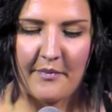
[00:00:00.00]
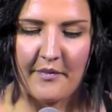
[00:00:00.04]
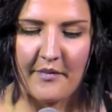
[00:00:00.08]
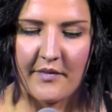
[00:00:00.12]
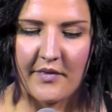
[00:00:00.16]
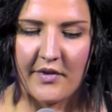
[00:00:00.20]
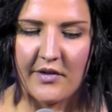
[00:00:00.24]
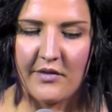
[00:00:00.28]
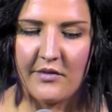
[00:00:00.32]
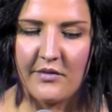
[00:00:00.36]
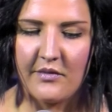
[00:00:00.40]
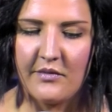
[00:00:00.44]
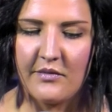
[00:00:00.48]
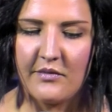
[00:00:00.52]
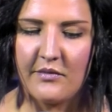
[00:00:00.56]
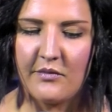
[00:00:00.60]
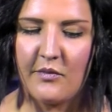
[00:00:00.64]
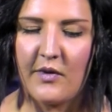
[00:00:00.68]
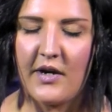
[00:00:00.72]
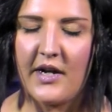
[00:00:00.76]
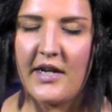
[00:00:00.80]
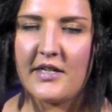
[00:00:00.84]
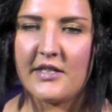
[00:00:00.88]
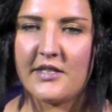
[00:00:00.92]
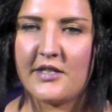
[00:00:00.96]
You
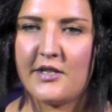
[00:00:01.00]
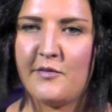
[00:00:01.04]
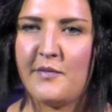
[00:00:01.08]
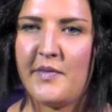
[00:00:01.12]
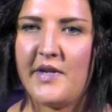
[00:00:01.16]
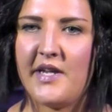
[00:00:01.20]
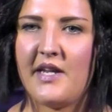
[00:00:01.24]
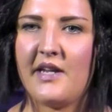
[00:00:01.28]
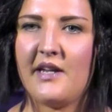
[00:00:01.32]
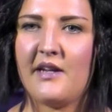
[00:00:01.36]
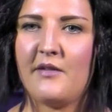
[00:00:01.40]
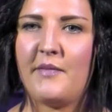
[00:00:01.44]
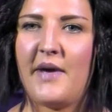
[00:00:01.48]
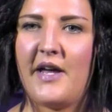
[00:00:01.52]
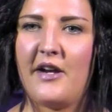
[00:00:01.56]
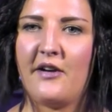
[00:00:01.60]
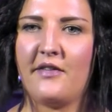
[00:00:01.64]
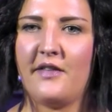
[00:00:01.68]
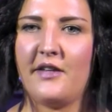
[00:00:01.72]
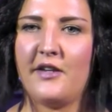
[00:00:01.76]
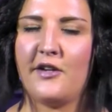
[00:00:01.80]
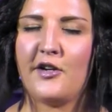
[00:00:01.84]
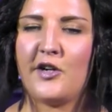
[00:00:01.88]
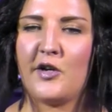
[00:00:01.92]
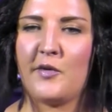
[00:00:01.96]
want to be better
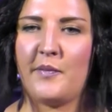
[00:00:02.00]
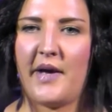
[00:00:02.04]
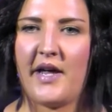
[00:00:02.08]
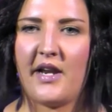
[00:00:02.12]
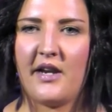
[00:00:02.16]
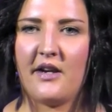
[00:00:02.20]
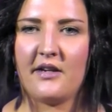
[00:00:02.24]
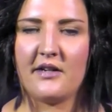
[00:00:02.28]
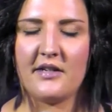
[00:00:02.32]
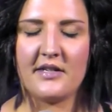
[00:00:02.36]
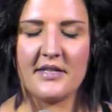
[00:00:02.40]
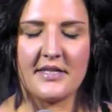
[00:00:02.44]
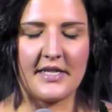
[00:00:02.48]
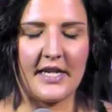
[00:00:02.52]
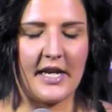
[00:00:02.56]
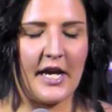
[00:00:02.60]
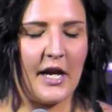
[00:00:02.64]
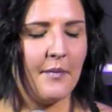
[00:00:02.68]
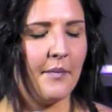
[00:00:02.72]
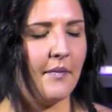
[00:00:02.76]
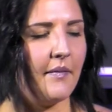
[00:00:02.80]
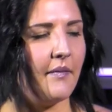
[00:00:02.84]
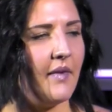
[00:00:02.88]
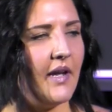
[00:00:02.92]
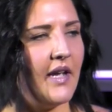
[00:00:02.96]
than your competitors.
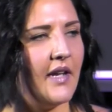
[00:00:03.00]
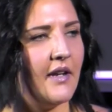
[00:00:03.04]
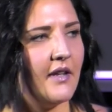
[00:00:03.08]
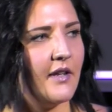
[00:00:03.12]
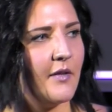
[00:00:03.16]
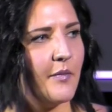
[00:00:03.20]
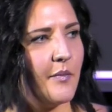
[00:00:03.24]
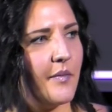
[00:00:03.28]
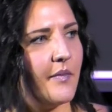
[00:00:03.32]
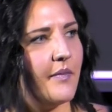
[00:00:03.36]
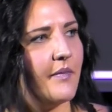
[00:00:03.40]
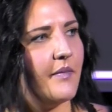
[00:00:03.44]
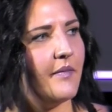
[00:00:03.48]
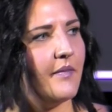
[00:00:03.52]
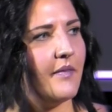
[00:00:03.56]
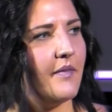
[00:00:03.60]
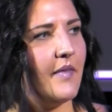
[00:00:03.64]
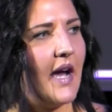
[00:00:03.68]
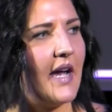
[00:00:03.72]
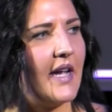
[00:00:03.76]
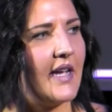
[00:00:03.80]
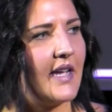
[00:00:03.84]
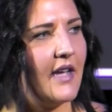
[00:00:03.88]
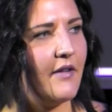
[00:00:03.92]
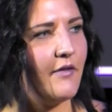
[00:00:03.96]

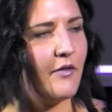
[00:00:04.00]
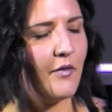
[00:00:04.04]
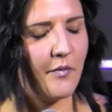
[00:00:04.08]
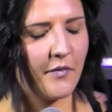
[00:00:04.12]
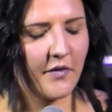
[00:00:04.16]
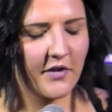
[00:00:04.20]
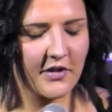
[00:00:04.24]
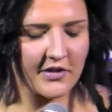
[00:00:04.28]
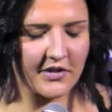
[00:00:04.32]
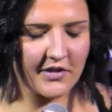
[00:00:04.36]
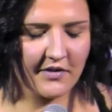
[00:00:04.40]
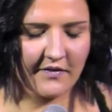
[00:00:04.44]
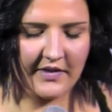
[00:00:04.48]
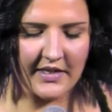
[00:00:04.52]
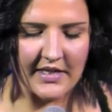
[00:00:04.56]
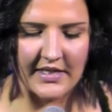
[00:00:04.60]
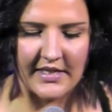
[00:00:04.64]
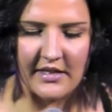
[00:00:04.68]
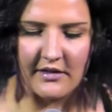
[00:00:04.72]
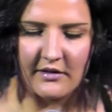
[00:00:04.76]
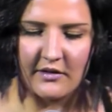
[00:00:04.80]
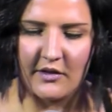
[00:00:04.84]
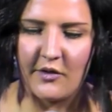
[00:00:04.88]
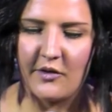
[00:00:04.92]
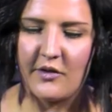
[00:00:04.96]
I gave a version of this
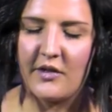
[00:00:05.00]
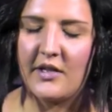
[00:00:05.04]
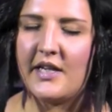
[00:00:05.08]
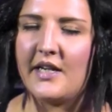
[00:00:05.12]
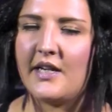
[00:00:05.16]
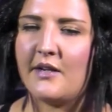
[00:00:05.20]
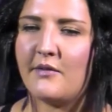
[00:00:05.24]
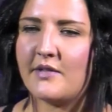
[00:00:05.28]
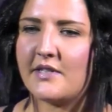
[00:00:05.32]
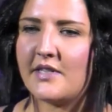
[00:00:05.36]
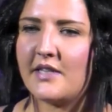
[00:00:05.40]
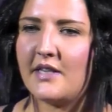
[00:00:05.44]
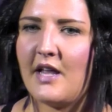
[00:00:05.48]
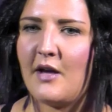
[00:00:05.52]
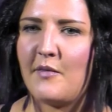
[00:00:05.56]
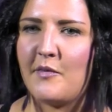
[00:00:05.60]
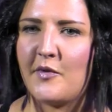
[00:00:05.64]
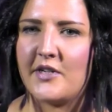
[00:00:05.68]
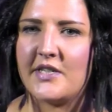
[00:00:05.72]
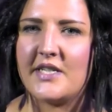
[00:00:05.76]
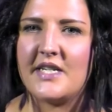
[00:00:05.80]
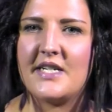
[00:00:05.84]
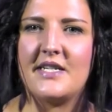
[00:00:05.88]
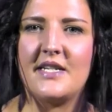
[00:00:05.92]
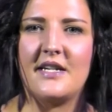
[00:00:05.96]
here locally, and it was a lot more
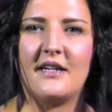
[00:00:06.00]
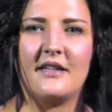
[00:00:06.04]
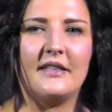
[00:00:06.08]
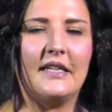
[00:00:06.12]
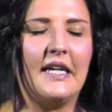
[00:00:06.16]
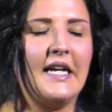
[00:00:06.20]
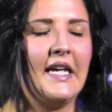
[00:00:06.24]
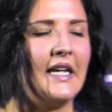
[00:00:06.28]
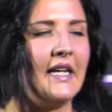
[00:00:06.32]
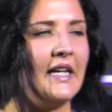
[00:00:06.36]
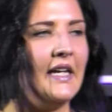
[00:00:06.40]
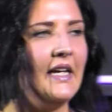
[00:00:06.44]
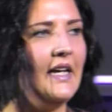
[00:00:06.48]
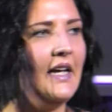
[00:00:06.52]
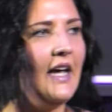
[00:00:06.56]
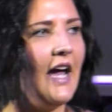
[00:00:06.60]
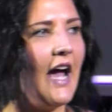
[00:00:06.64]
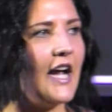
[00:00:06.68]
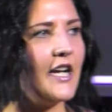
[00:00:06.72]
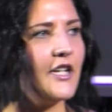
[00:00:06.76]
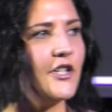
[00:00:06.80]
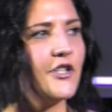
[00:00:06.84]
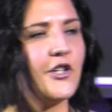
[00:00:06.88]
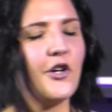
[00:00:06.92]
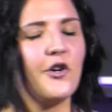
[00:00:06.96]
detailed. And
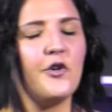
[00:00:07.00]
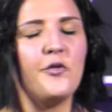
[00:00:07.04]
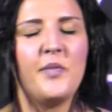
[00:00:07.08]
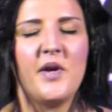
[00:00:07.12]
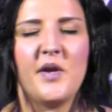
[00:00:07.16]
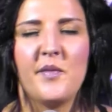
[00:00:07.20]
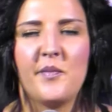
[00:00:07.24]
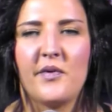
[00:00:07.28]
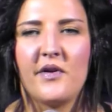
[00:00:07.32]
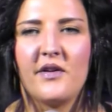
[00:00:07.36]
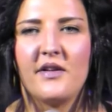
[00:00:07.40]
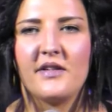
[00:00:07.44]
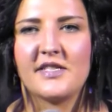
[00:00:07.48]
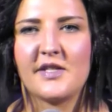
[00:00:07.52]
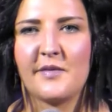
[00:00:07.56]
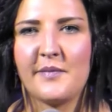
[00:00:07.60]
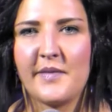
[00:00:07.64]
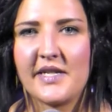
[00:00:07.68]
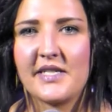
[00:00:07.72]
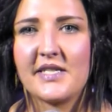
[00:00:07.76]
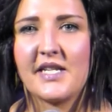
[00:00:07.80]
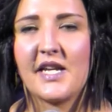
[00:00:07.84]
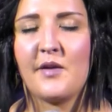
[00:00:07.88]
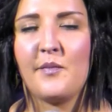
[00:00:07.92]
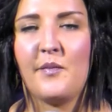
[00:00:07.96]
I showed people some
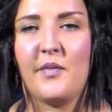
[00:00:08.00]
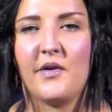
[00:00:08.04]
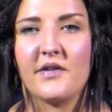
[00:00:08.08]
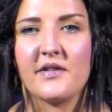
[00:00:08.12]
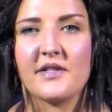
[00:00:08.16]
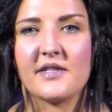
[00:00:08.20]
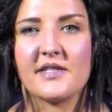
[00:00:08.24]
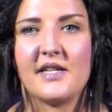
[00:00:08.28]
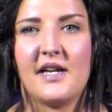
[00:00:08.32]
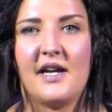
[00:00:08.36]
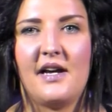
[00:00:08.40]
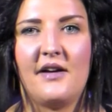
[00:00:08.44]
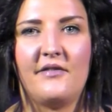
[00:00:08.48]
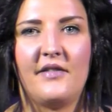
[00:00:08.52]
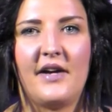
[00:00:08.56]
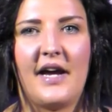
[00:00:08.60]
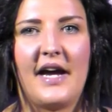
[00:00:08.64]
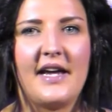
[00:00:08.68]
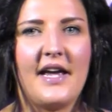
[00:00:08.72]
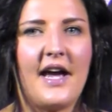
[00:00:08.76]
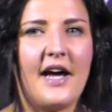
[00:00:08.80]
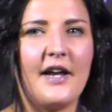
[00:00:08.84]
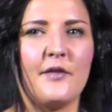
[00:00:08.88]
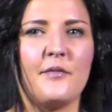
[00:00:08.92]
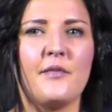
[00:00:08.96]
examples of, I
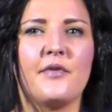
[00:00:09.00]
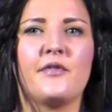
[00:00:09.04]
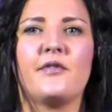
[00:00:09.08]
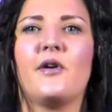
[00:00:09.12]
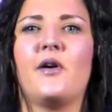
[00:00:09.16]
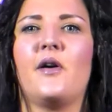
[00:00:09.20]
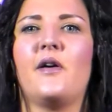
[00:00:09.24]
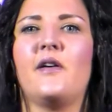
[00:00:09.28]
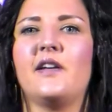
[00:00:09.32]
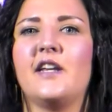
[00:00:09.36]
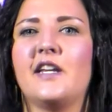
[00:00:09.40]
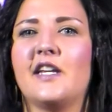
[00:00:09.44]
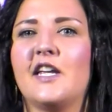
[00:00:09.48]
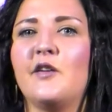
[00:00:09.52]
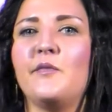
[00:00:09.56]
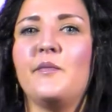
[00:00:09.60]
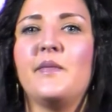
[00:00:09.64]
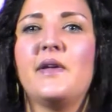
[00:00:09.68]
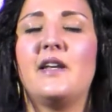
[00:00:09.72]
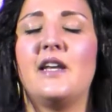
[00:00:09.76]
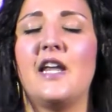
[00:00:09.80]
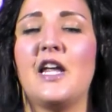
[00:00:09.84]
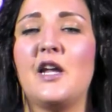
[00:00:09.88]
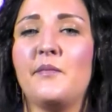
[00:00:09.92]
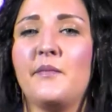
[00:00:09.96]
had them throw out,
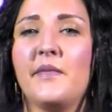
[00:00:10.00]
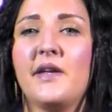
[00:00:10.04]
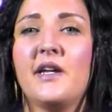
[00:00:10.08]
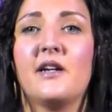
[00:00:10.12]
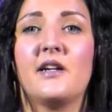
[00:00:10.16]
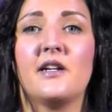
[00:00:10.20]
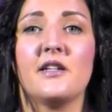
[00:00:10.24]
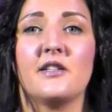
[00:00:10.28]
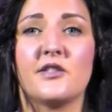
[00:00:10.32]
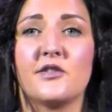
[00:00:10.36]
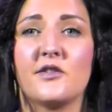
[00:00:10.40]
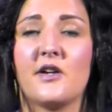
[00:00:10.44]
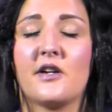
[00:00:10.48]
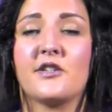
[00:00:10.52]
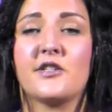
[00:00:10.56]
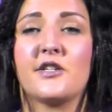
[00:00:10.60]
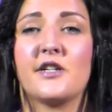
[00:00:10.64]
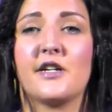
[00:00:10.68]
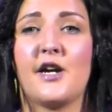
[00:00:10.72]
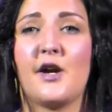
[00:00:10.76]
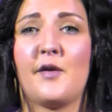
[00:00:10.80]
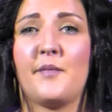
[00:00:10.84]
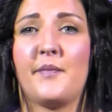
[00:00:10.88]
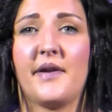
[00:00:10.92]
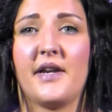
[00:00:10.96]
name me a construction
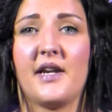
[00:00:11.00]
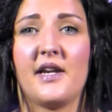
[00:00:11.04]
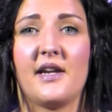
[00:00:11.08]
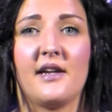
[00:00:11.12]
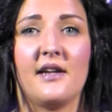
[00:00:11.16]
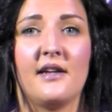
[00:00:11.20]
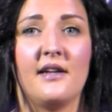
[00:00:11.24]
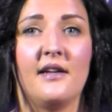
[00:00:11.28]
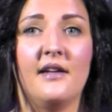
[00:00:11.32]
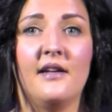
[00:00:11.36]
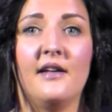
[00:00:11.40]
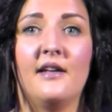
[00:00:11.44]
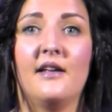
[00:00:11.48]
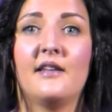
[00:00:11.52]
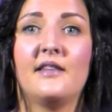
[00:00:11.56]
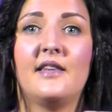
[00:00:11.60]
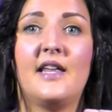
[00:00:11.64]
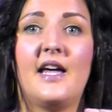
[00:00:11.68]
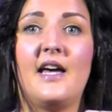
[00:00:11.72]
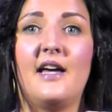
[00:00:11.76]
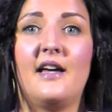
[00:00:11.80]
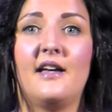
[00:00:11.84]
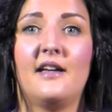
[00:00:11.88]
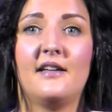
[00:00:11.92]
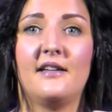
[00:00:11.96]
company
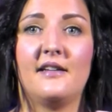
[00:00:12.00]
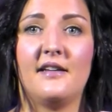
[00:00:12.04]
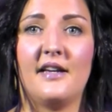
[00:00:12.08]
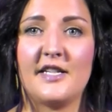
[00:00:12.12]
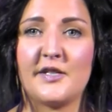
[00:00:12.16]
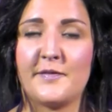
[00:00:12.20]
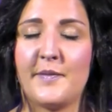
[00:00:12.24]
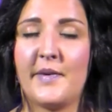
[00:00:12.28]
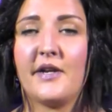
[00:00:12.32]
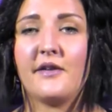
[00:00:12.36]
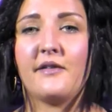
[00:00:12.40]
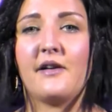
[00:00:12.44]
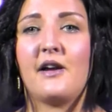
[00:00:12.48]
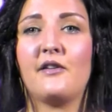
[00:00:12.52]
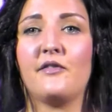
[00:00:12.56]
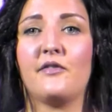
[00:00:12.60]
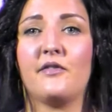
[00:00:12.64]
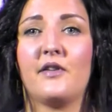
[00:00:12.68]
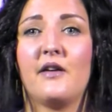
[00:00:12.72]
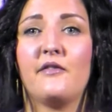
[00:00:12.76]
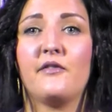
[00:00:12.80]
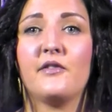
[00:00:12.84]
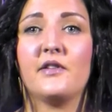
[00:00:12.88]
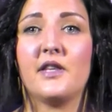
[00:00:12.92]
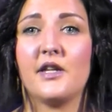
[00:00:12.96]
that has been around
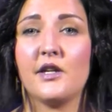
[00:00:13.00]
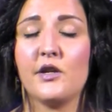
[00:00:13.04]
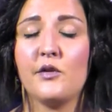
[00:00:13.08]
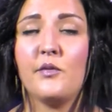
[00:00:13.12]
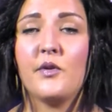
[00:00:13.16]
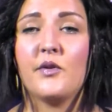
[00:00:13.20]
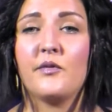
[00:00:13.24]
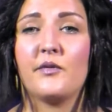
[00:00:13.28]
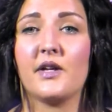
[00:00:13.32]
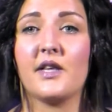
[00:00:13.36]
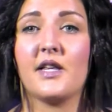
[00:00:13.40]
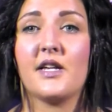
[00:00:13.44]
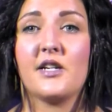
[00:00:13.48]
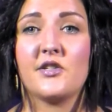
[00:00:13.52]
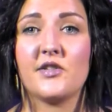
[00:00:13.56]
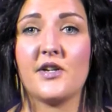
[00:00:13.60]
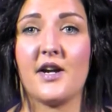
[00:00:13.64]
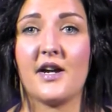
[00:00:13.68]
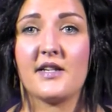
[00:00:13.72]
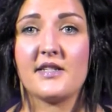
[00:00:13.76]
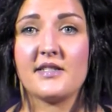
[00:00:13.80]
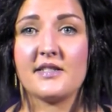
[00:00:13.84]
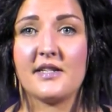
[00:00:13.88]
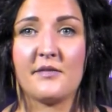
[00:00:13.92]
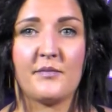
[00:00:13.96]
forever that you would really
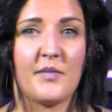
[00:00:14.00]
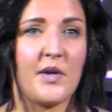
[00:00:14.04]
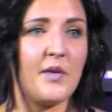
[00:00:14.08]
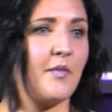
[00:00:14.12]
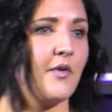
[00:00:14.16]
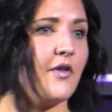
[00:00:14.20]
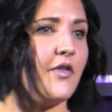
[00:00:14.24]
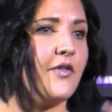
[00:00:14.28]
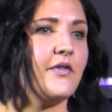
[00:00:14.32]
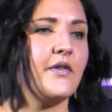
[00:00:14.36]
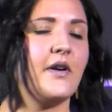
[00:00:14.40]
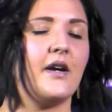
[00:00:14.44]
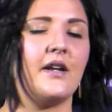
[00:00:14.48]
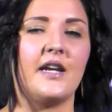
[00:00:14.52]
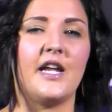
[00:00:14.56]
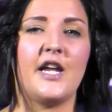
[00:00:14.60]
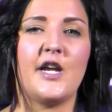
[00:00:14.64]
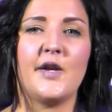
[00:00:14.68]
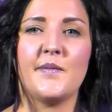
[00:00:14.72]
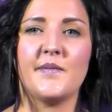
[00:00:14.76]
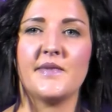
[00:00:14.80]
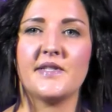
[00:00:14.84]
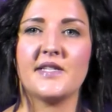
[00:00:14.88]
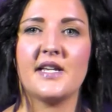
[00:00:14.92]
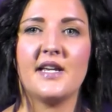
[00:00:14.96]
trust. And people threw out
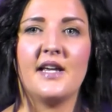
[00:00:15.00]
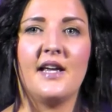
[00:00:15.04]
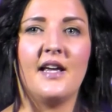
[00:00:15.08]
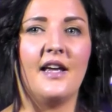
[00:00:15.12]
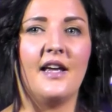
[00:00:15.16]
names.